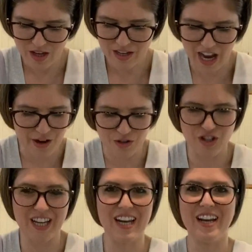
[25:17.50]
carry on
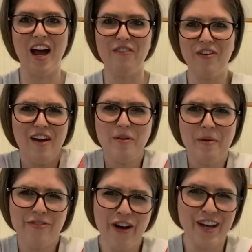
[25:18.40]
drinking and have a
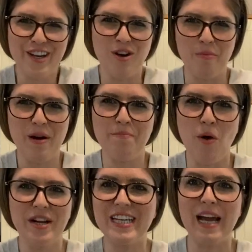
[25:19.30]
bit of fun, you know, a bit of
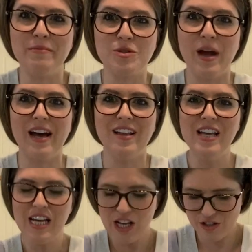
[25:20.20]
boy time as well.
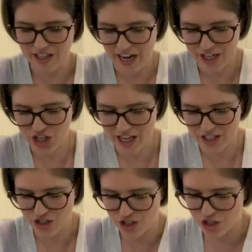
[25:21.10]
So they had a
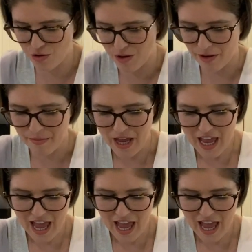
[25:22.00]
chance, just the two of them.